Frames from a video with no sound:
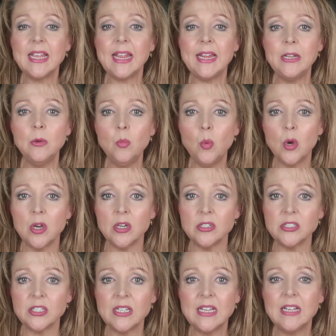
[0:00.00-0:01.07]
in a
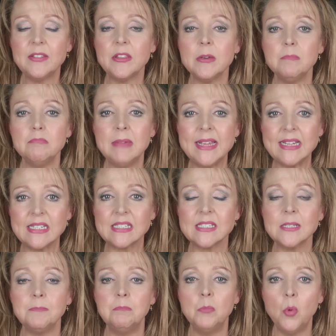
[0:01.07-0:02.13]
word that makes
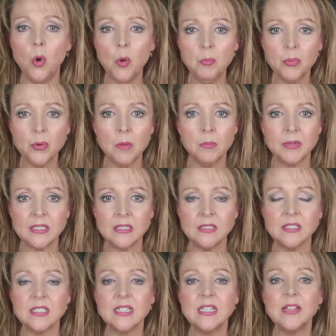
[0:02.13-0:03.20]
them more
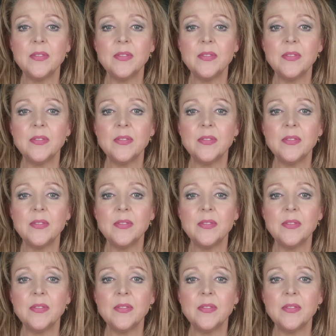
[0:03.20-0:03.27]
prominent